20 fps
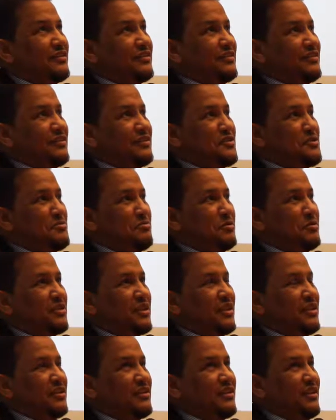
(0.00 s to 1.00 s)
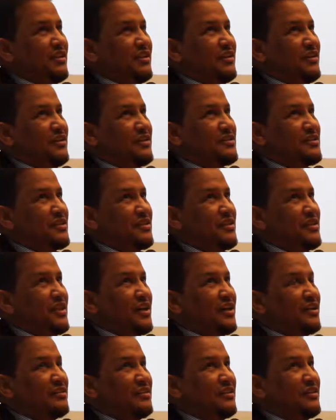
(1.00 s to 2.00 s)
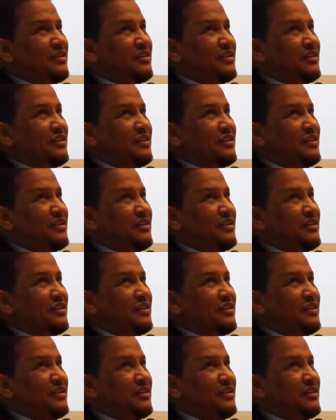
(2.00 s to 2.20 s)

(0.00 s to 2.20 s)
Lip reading: in his book Al-Iklir, he said that